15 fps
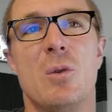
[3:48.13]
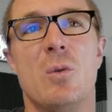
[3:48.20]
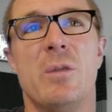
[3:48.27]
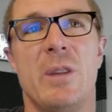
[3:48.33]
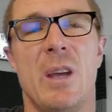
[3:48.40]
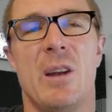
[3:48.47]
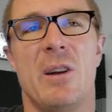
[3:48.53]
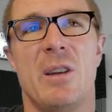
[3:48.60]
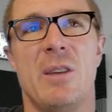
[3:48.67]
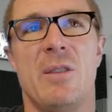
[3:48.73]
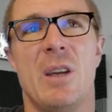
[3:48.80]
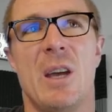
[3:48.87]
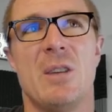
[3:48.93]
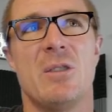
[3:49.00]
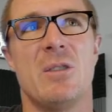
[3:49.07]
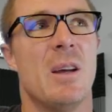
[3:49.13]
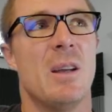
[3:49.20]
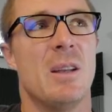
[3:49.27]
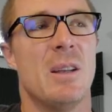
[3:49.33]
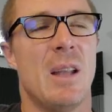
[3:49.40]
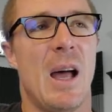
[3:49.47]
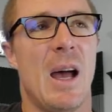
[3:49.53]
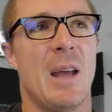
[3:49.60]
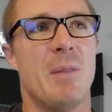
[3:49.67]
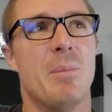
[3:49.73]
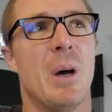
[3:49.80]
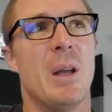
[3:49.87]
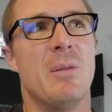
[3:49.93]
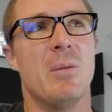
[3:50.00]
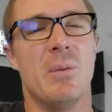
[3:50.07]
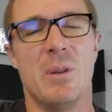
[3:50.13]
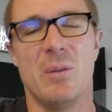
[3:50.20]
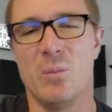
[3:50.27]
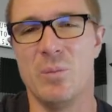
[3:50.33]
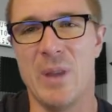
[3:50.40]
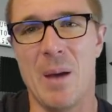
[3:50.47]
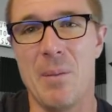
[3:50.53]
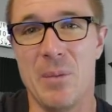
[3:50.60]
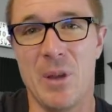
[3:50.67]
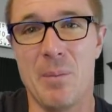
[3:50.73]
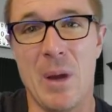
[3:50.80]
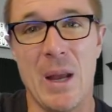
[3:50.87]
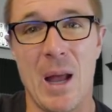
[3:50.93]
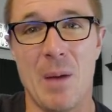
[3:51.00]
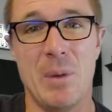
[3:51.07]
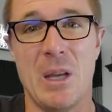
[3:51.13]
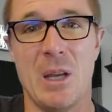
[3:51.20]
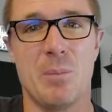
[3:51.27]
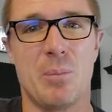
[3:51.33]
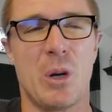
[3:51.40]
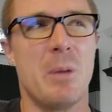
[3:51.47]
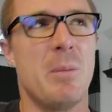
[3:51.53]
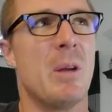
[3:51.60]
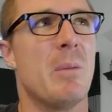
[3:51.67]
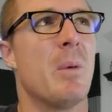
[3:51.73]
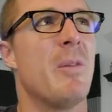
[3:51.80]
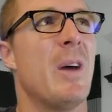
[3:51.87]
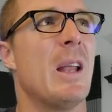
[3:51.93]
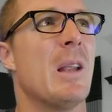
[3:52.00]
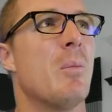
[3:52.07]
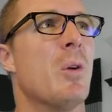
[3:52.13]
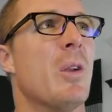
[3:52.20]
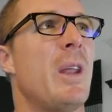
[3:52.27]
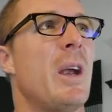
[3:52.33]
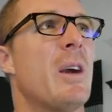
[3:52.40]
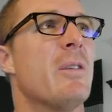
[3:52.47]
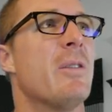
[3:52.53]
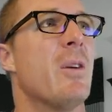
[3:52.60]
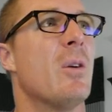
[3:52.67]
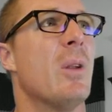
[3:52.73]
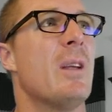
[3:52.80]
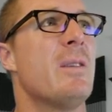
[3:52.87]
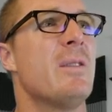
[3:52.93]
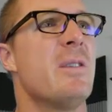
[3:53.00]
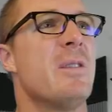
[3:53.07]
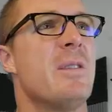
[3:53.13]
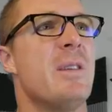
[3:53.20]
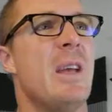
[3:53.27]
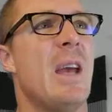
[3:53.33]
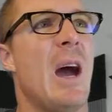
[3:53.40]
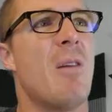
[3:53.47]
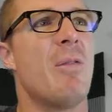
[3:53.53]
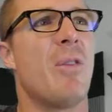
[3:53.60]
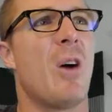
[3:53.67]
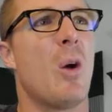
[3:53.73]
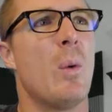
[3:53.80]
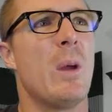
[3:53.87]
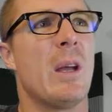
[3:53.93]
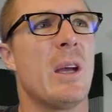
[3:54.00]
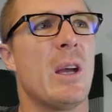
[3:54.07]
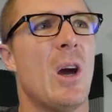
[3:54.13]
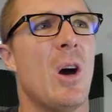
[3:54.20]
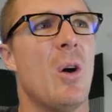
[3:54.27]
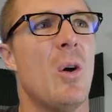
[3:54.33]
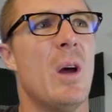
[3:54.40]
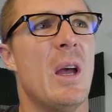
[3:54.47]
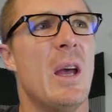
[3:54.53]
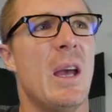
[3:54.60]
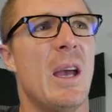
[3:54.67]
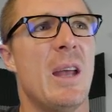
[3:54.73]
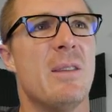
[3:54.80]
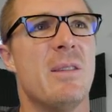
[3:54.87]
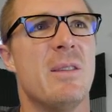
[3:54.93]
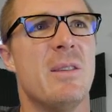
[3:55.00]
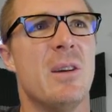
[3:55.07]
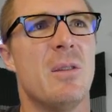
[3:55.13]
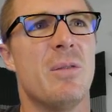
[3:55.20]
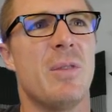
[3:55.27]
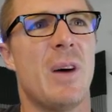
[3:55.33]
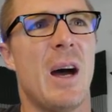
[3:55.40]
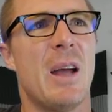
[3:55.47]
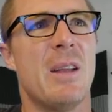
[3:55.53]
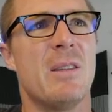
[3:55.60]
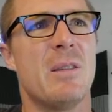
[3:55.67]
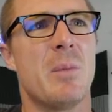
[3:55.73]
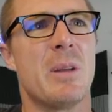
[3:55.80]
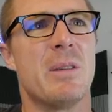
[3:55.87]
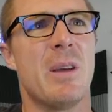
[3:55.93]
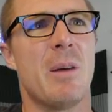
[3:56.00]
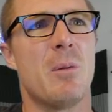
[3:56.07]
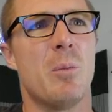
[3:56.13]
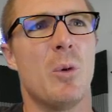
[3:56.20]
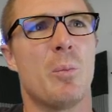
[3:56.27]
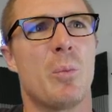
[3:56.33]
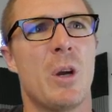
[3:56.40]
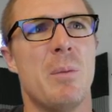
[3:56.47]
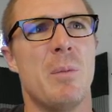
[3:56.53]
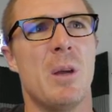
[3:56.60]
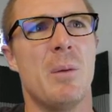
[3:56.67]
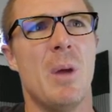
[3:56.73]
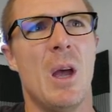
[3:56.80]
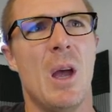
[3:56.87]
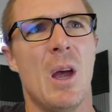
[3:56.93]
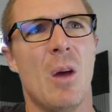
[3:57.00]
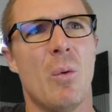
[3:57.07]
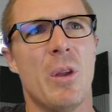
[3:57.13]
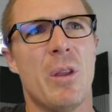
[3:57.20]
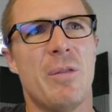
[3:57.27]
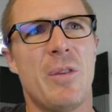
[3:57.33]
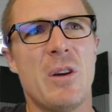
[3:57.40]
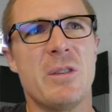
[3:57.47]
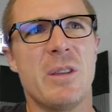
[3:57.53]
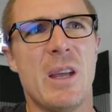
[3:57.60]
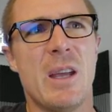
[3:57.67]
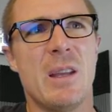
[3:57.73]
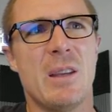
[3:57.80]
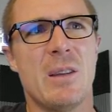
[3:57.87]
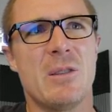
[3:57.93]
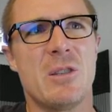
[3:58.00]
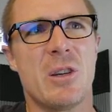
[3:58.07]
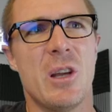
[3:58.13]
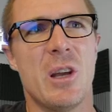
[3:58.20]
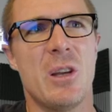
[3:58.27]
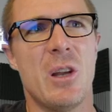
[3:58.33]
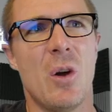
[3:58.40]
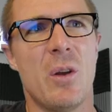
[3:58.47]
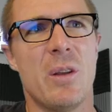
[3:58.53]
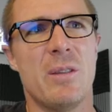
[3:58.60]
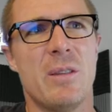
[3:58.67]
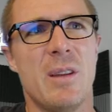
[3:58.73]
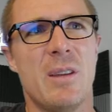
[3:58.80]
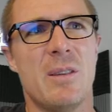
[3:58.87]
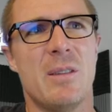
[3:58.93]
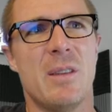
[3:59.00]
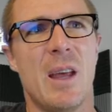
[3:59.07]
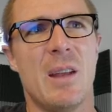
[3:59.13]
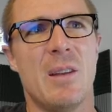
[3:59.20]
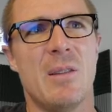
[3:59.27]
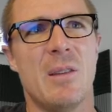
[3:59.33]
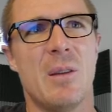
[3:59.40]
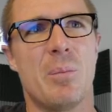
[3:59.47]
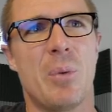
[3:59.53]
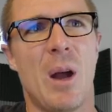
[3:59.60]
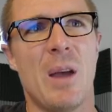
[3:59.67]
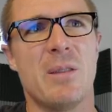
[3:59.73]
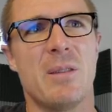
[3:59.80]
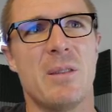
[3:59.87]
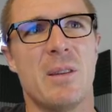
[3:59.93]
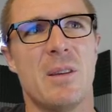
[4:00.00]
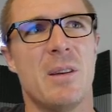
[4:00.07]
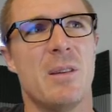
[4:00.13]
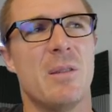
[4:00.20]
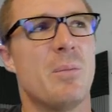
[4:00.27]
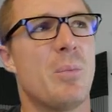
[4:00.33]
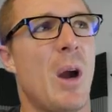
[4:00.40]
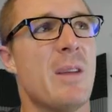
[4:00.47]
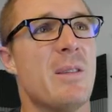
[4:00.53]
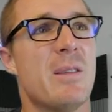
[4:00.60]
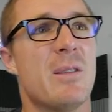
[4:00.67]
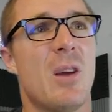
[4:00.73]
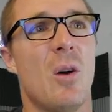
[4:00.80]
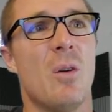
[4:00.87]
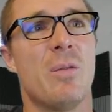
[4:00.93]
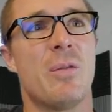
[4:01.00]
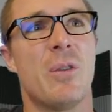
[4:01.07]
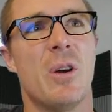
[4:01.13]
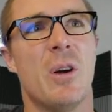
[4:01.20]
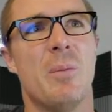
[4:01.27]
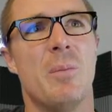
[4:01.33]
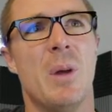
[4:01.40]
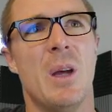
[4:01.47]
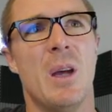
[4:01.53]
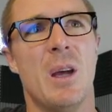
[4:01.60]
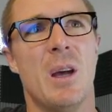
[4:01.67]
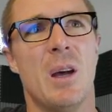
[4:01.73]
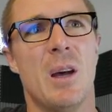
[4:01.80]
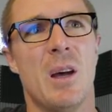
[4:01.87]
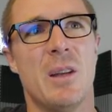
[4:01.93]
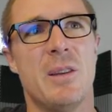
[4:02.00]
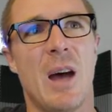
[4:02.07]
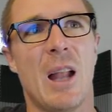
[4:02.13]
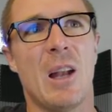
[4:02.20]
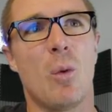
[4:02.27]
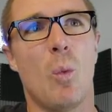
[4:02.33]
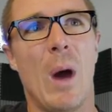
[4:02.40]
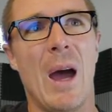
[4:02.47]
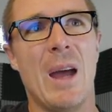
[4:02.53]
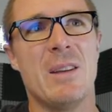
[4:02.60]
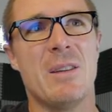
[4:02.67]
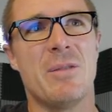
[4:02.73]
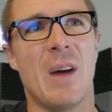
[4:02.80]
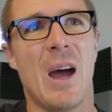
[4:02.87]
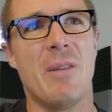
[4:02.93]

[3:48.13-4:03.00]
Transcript: standard deviation line, but th there may not be any premium available there. So let's just see how far we can go and still find some acceptable premium. Well, the first thing that you're going to notice is that the price, uh, prices go from a dollar wide to five